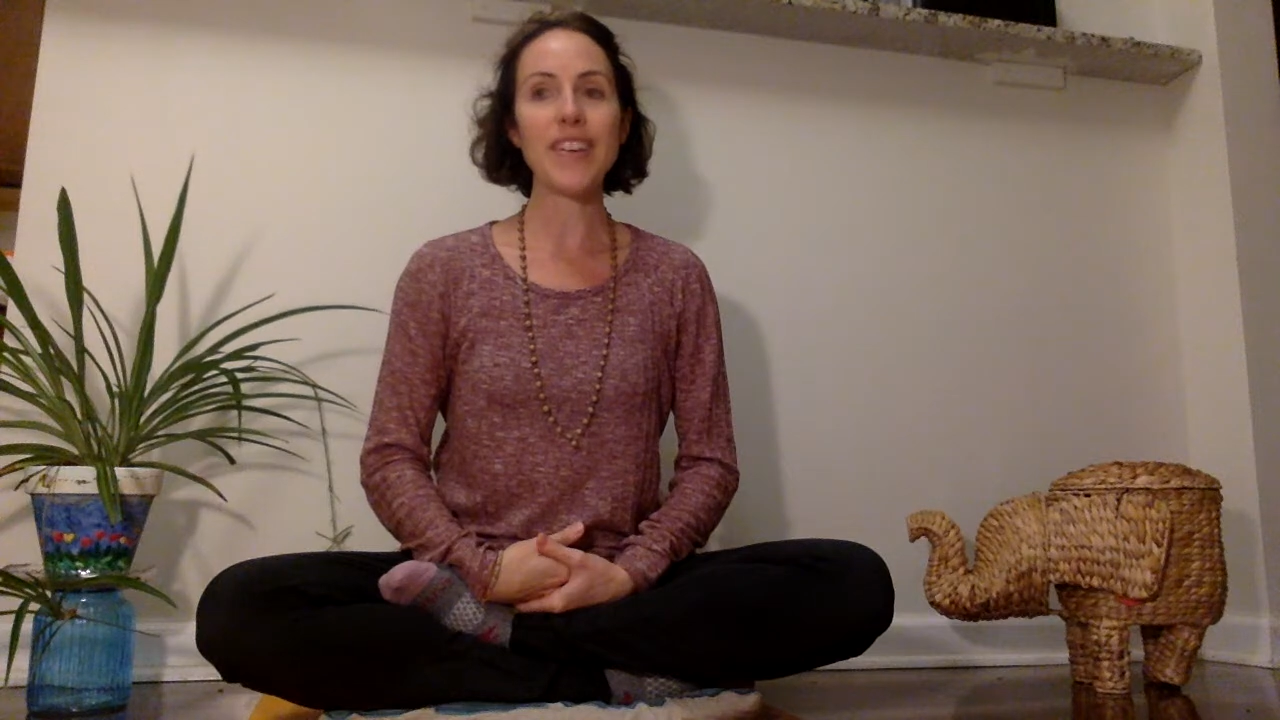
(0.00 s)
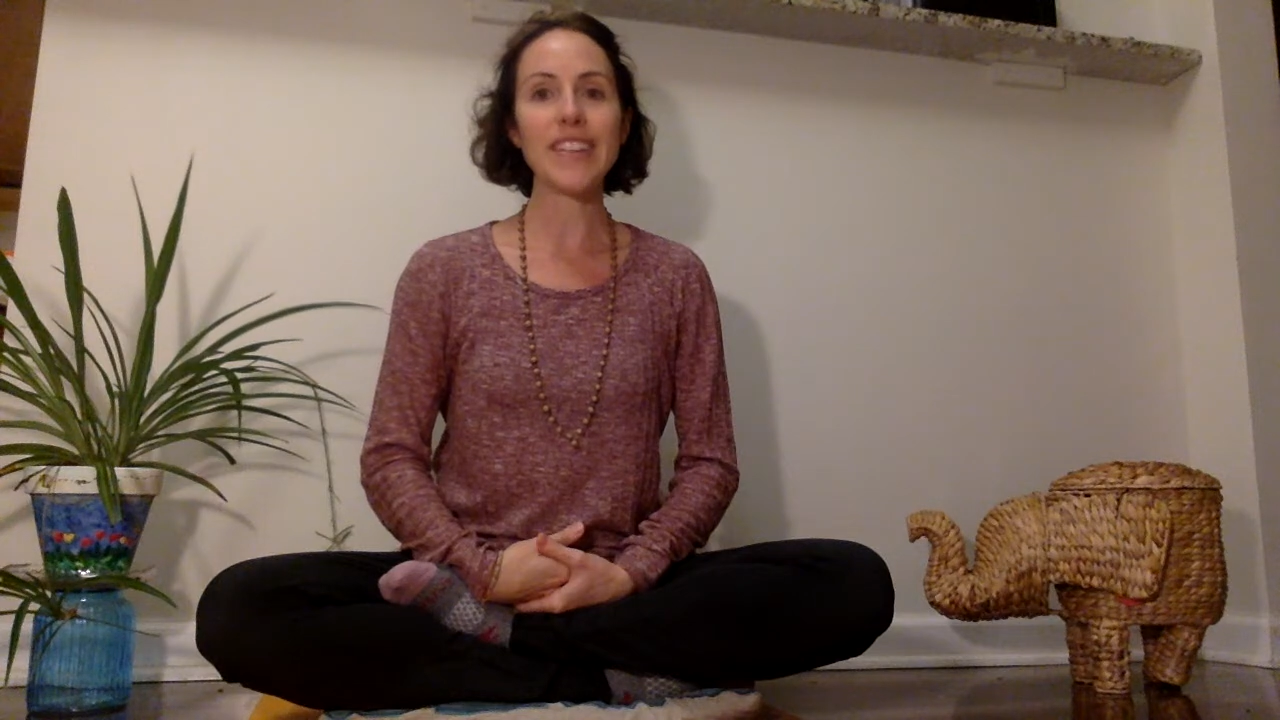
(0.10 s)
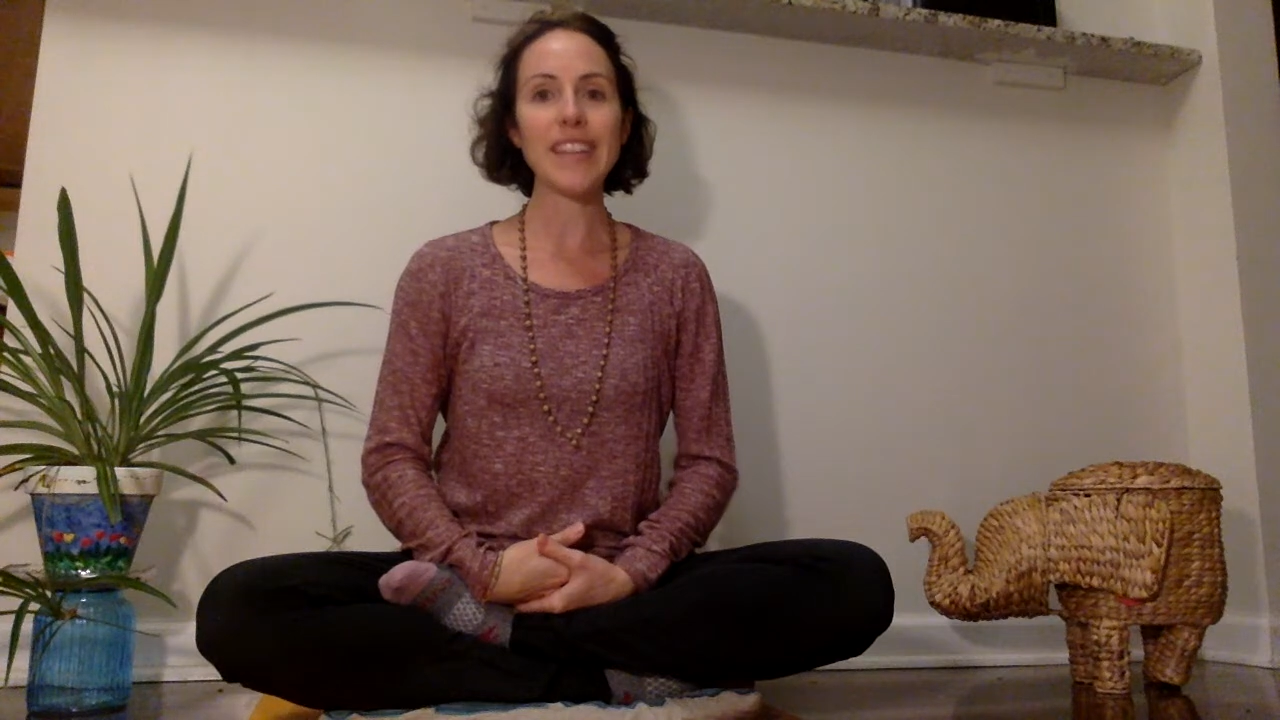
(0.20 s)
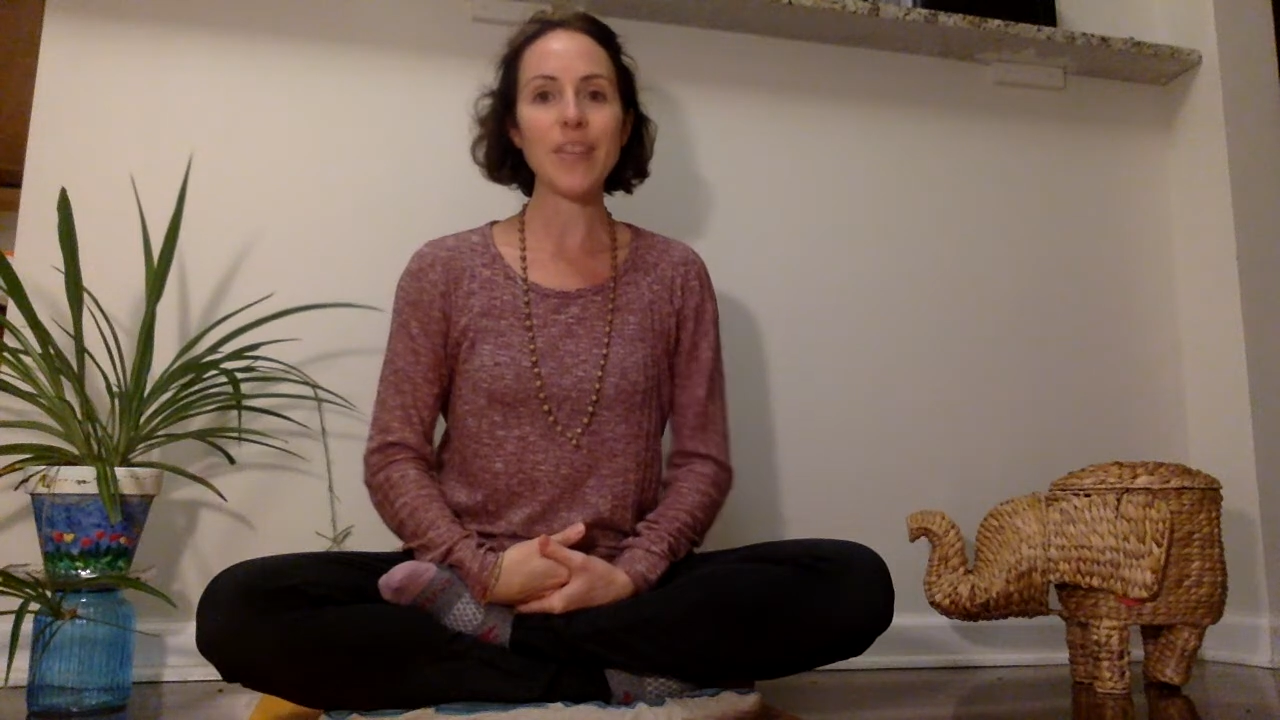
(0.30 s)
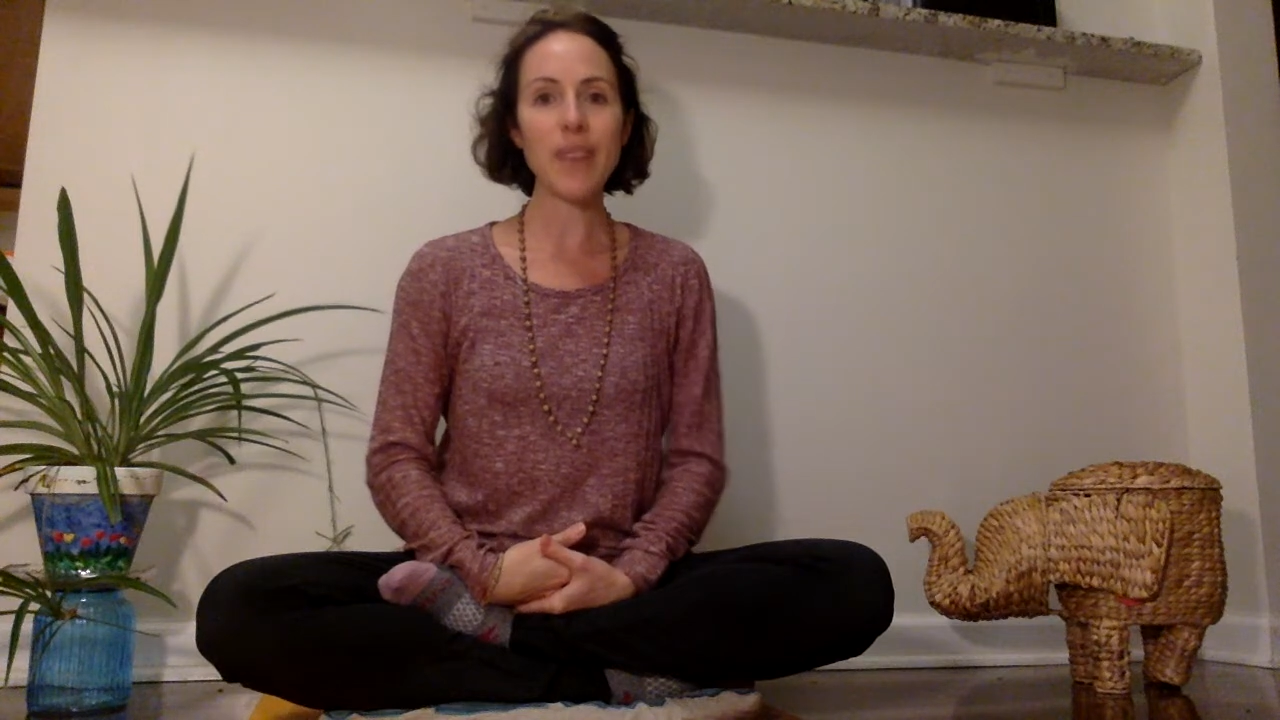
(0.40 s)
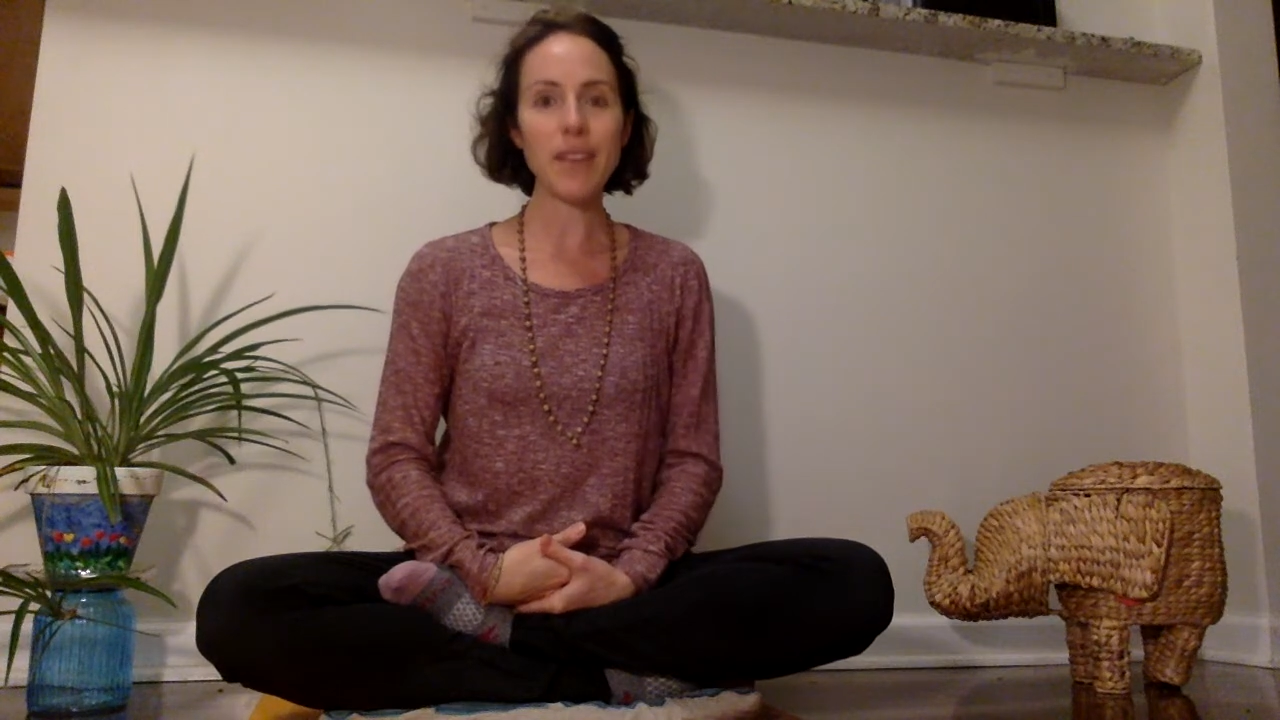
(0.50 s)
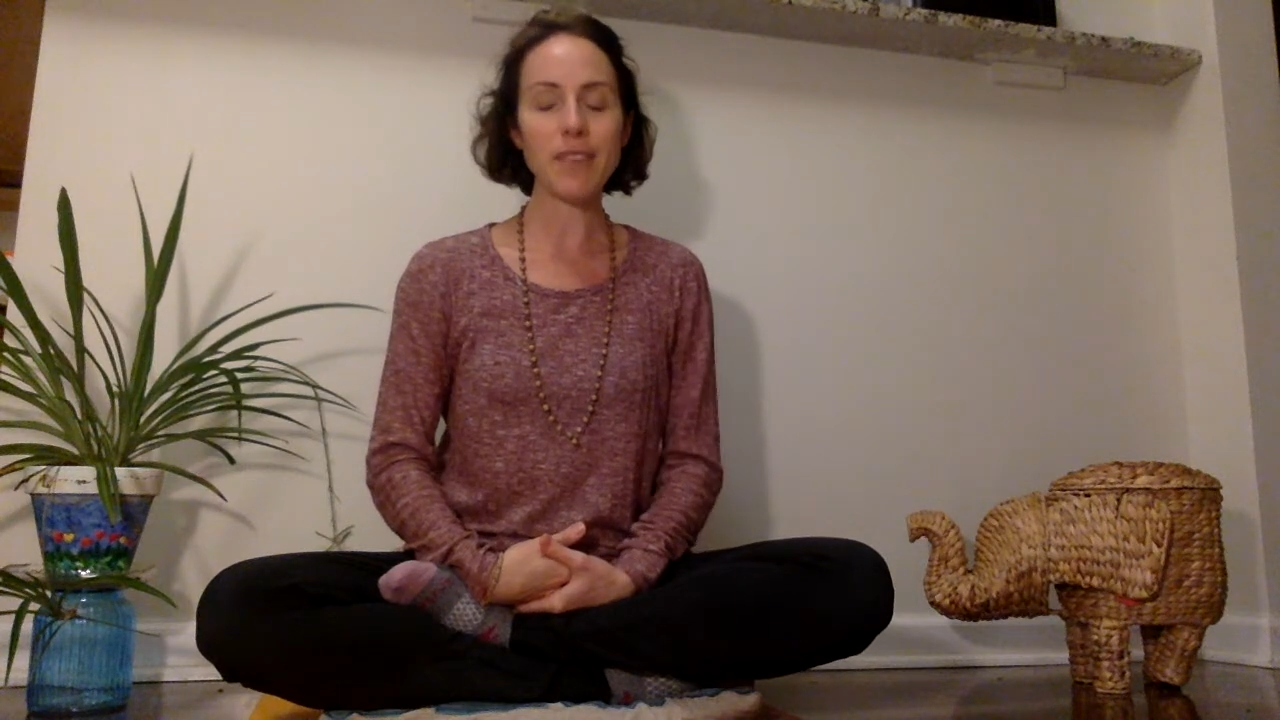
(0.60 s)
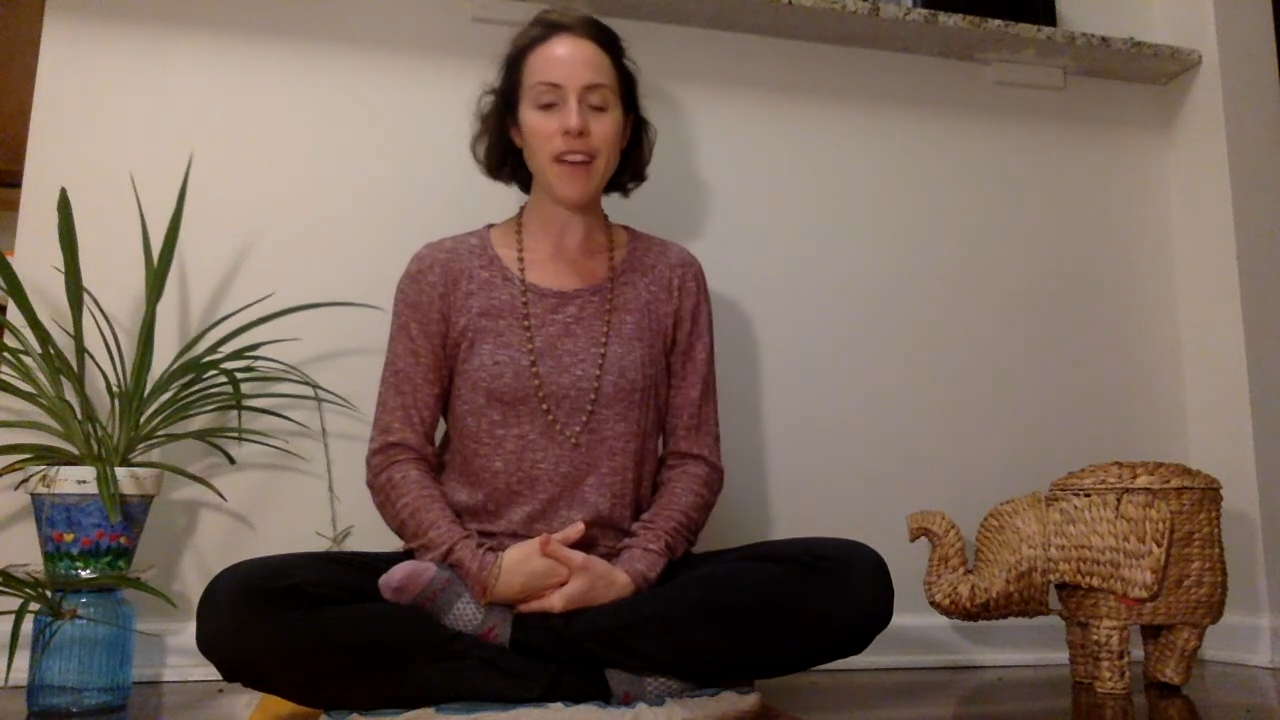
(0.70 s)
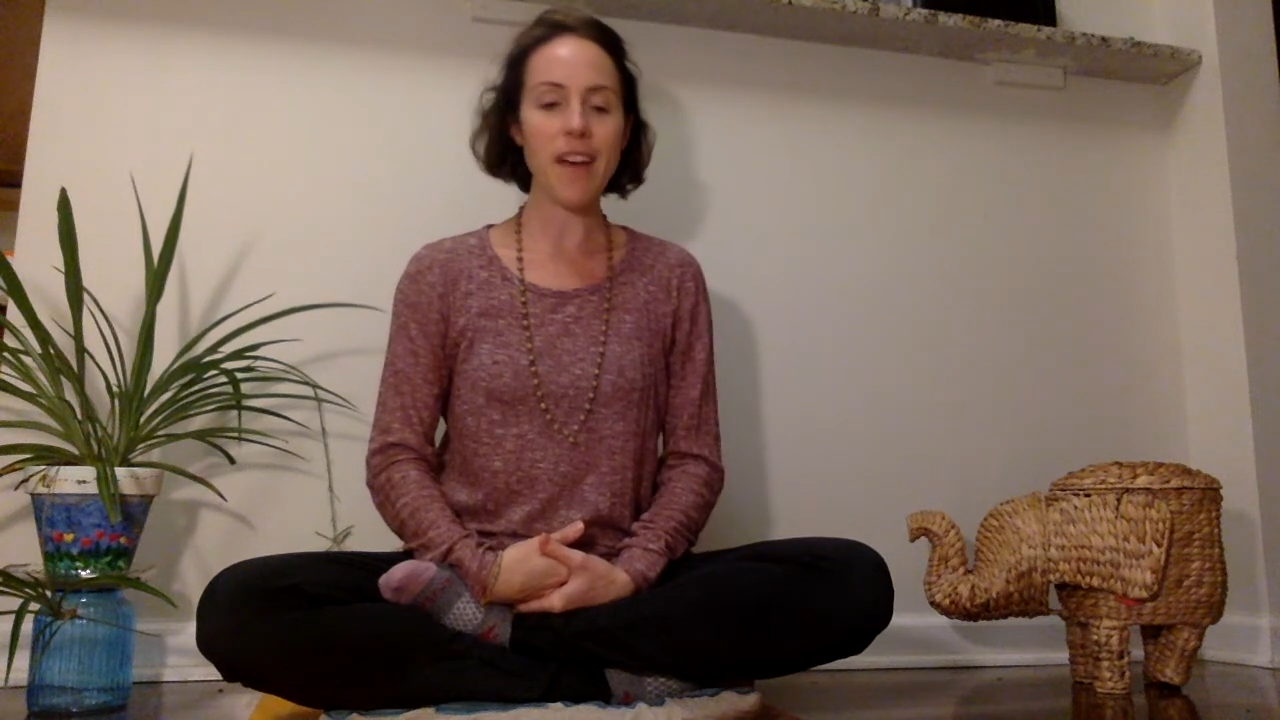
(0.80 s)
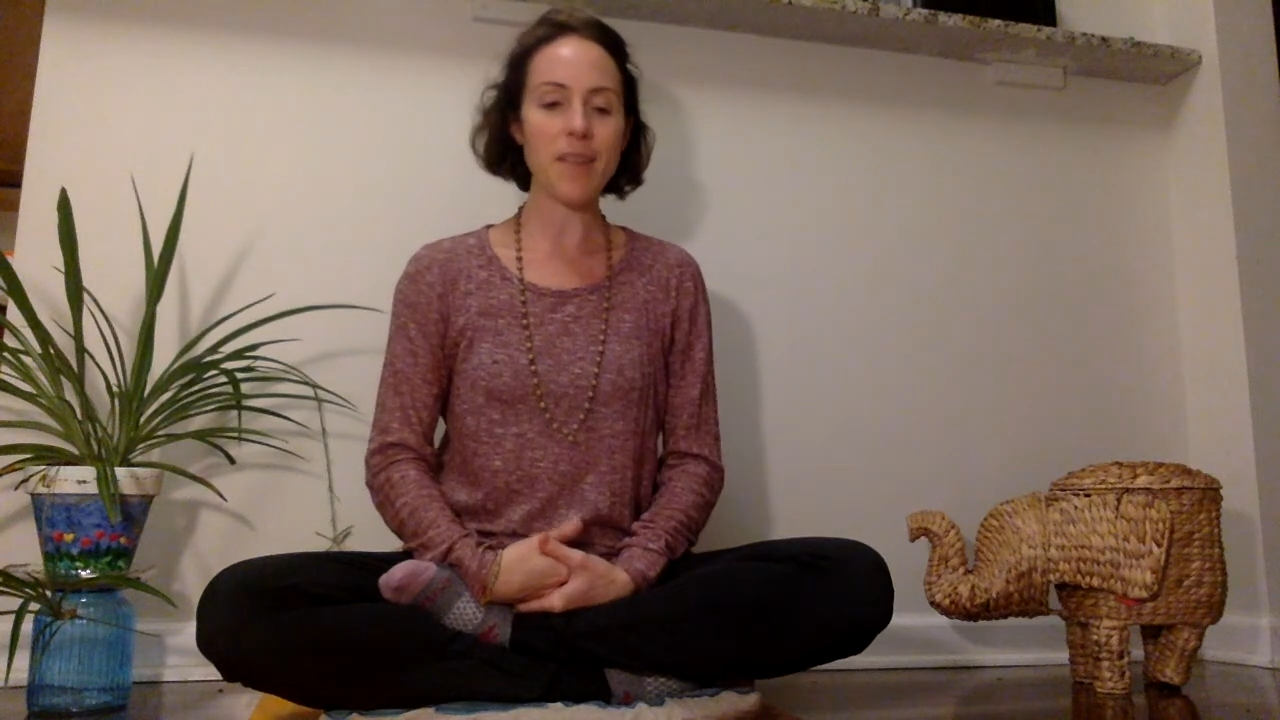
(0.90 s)
because I don't
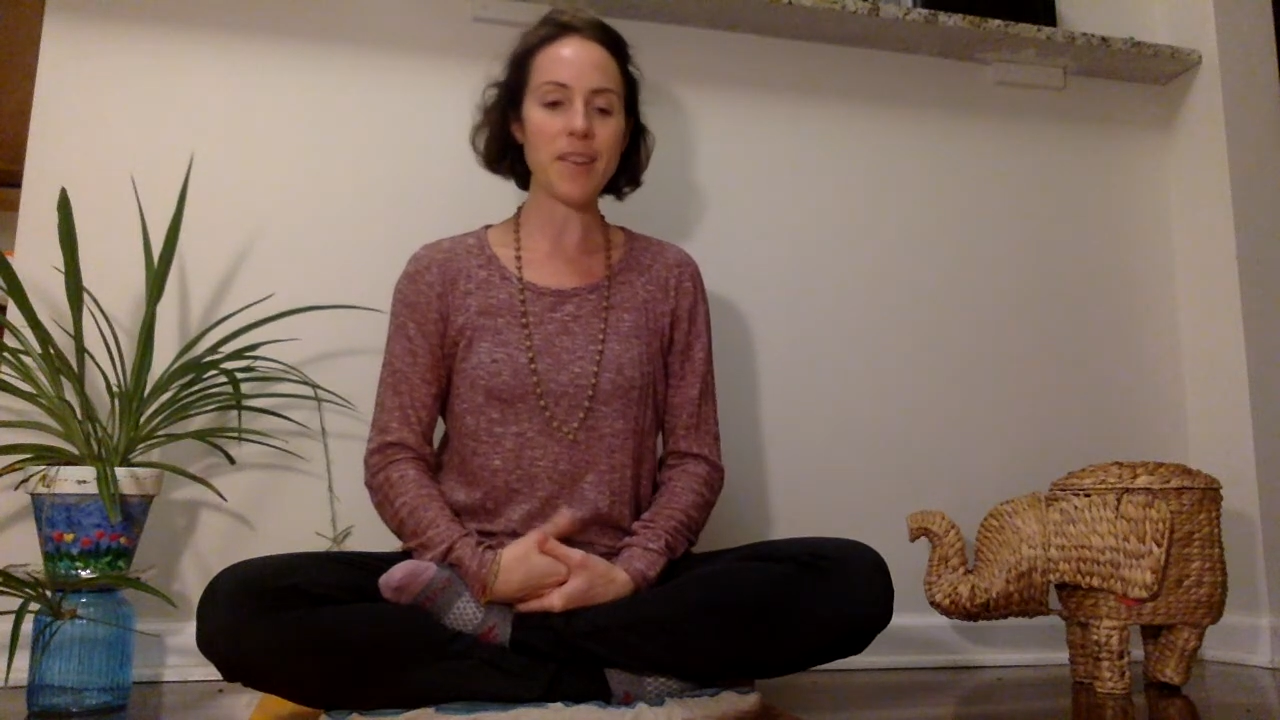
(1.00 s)
have time